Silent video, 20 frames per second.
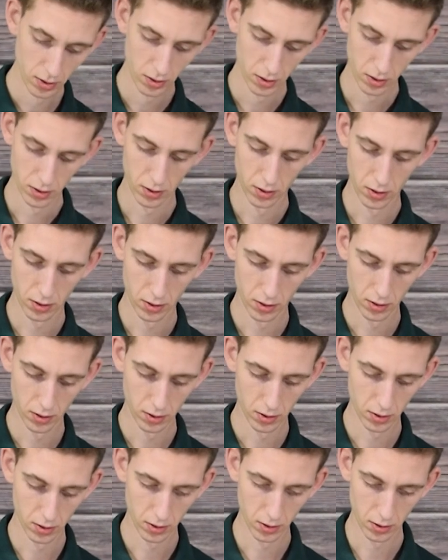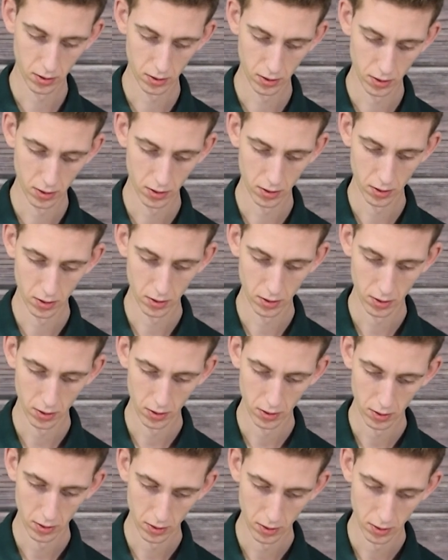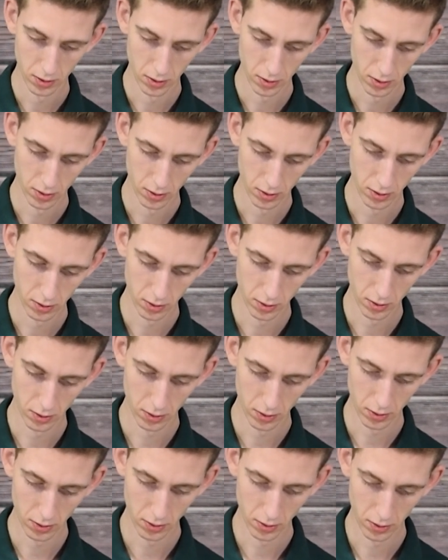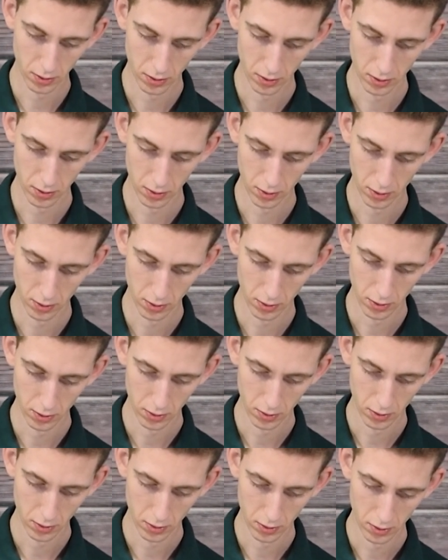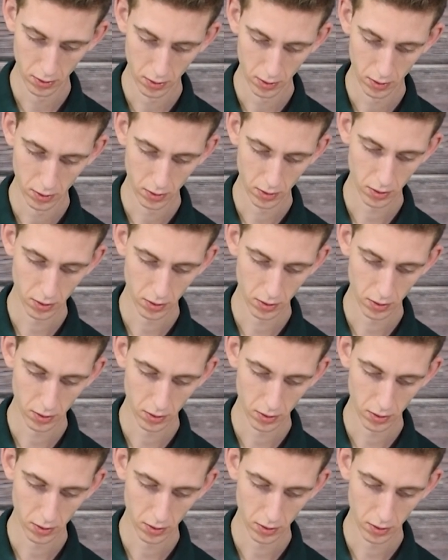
(no one is talking)